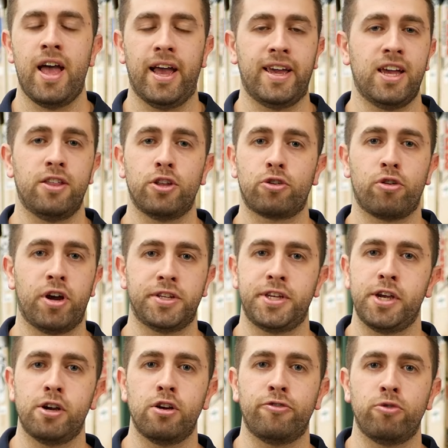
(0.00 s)
Again, the
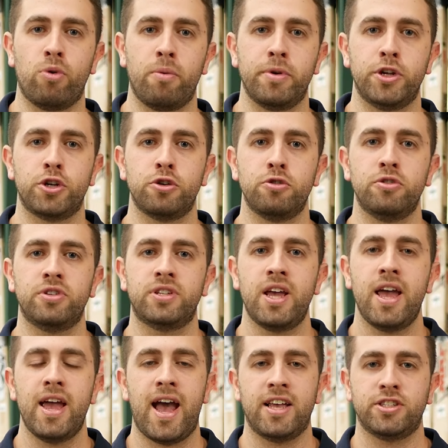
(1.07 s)
criteria for what we
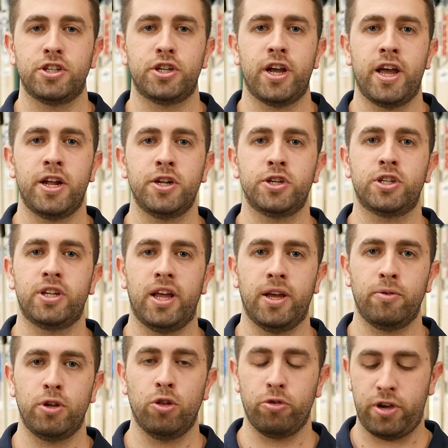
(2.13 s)
choose hasn't changed.
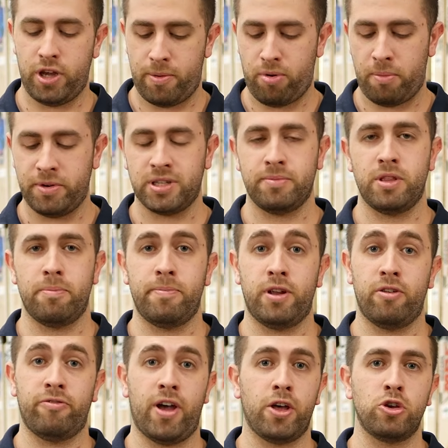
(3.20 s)
We're looking at probably some of the
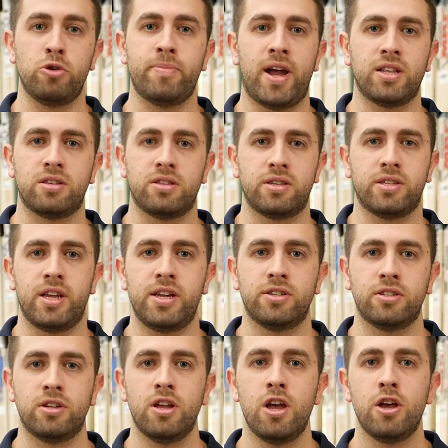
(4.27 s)
better value bats of the
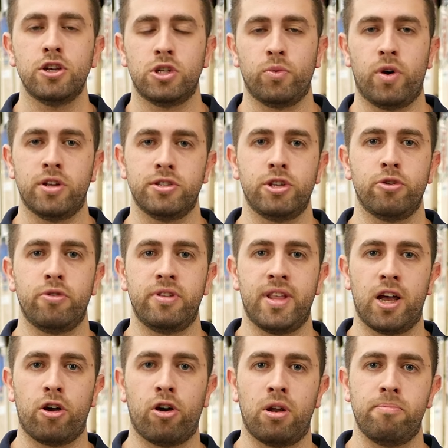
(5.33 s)
season. So ones that are in
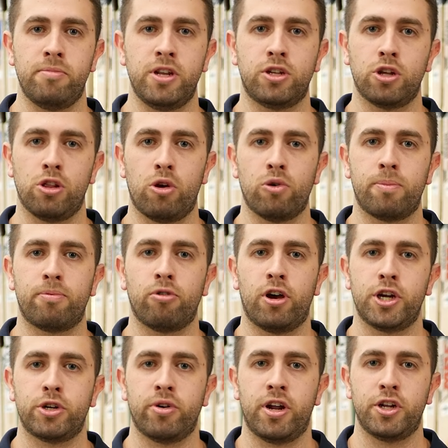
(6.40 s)
that kind of mid to lower
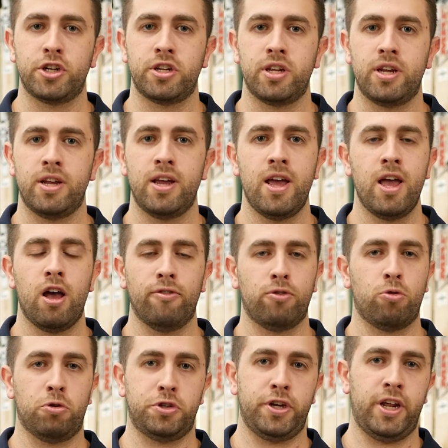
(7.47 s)
price range tier. Of
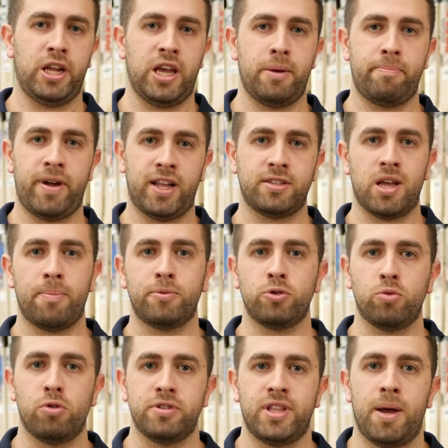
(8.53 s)
course, you're going to get bats up
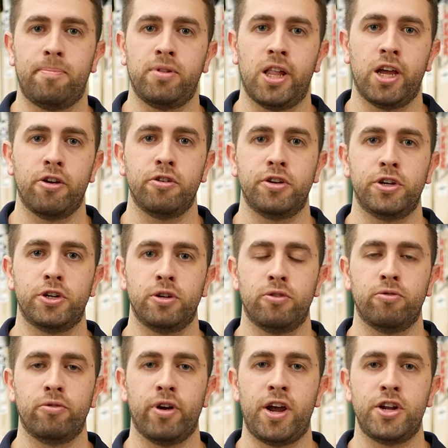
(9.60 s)
towards that player
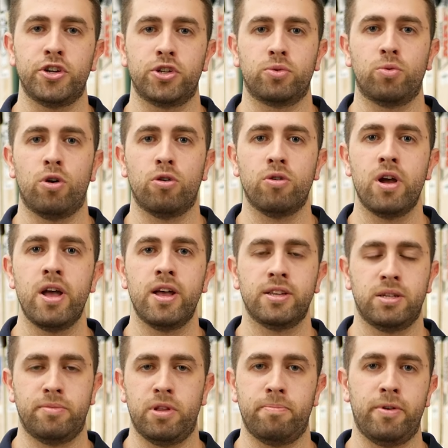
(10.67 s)
edition range as well.
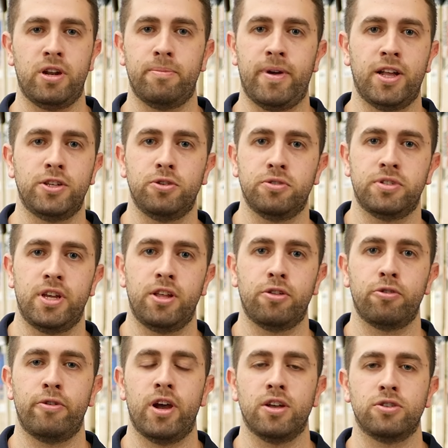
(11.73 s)
Some of the better bats you'll see
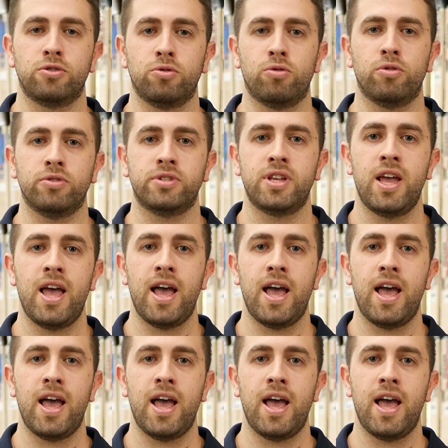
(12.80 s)
through our stores.